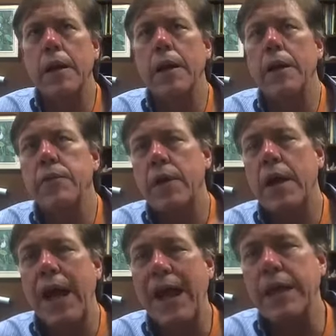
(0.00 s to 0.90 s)
I
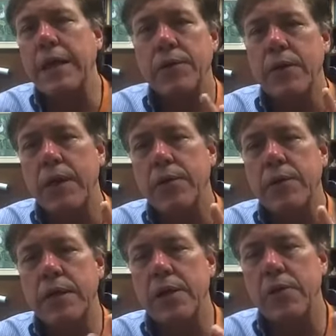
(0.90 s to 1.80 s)
say a disease
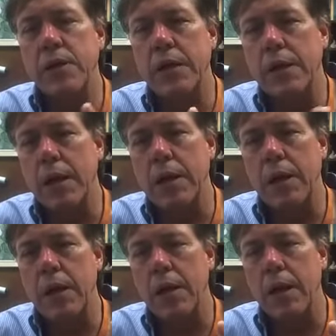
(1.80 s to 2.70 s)
condition,
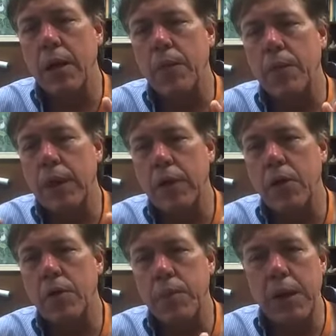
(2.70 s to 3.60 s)
you know, they
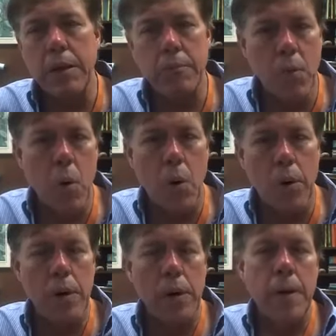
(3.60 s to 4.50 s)
could be
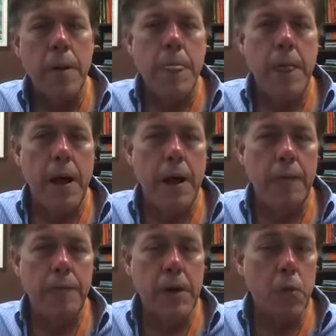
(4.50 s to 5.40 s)
more
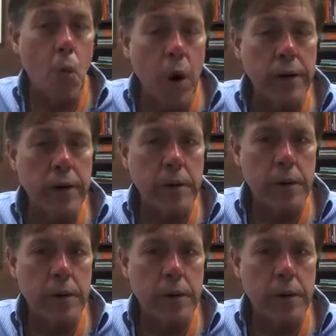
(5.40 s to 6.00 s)
than one